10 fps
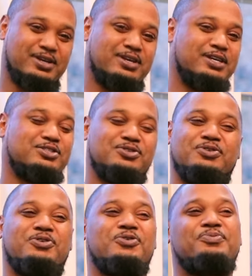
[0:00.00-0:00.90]
And so
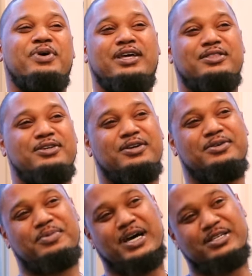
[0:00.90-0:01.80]
no, man,
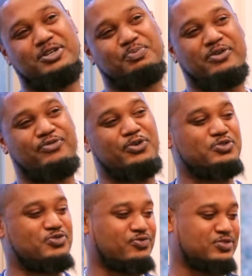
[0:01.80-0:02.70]
after I took my
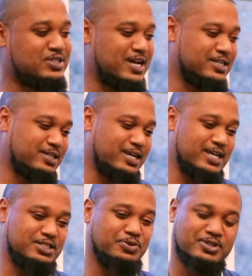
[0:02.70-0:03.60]
first science
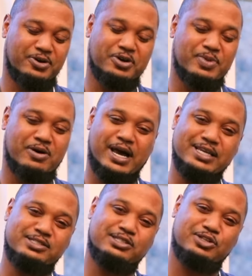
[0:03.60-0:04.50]
class, they was talking about
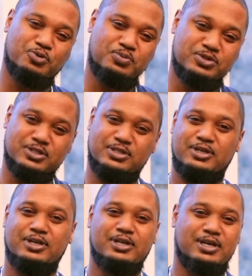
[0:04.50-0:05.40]
isotopes and
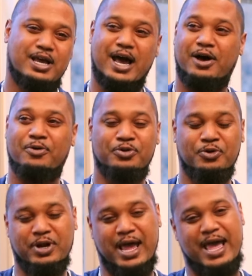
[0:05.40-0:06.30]
mm. I don't
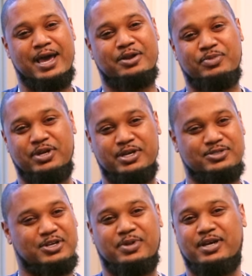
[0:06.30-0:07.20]
know what an atom
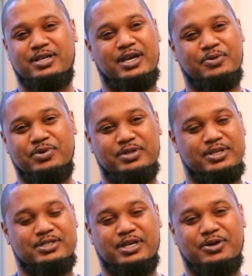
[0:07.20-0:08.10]
is. So I'm like, yeah, we
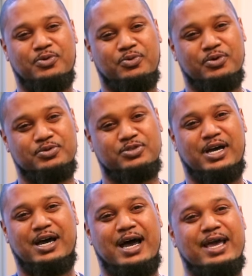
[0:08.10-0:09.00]
this ain't gonna work. So
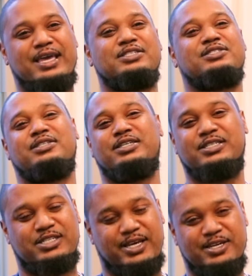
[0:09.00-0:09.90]
I, I mm-hmm. instantly
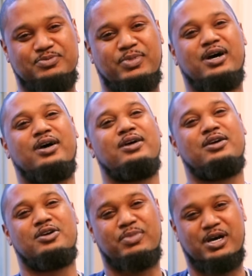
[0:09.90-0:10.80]
changed my
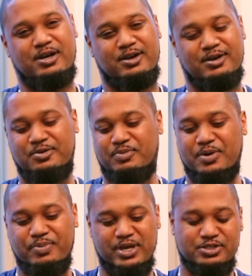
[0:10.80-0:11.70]
my my
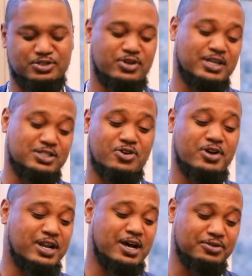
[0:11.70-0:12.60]
major. So I
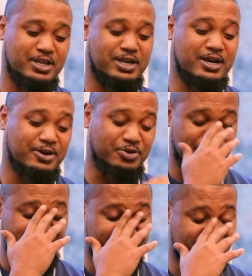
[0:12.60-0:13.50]
started out thinking I was gonna
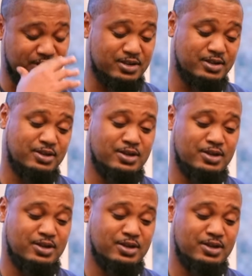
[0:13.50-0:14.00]
be a vet.